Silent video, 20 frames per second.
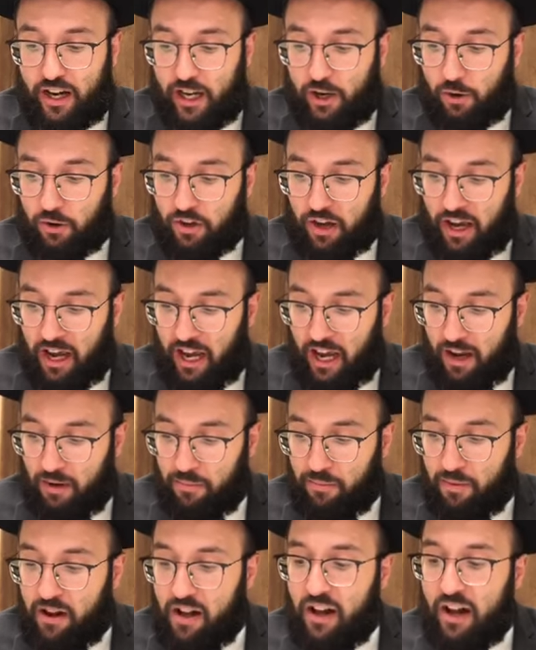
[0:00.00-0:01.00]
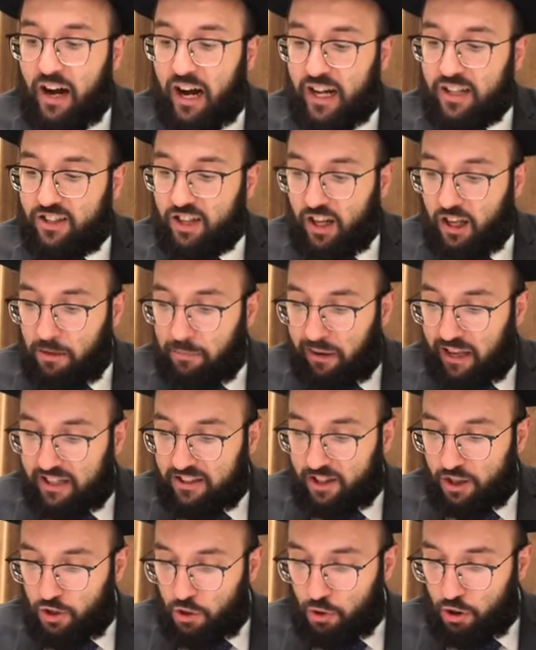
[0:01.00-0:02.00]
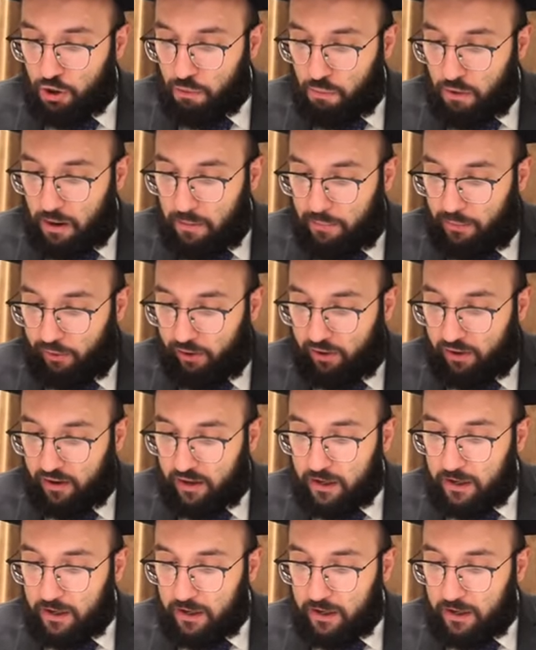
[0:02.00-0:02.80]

Elohim until he blessed the Jewish people.